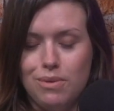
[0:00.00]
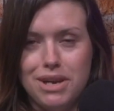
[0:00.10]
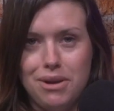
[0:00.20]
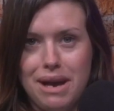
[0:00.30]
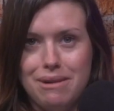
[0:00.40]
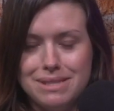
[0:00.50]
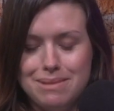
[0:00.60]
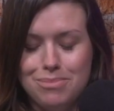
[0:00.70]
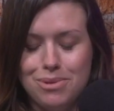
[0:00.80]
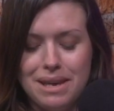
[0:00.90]
I know how
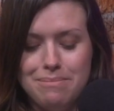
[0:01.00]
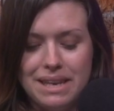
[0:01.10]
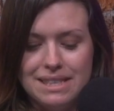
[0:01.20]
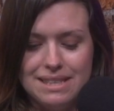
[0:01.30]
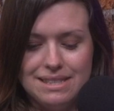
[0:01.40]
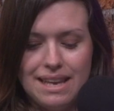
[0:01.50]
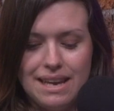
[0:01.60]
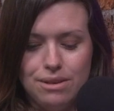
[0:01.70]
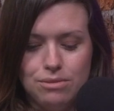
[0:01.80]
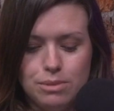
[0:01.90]
simple that makes it
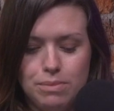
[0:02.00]
sound.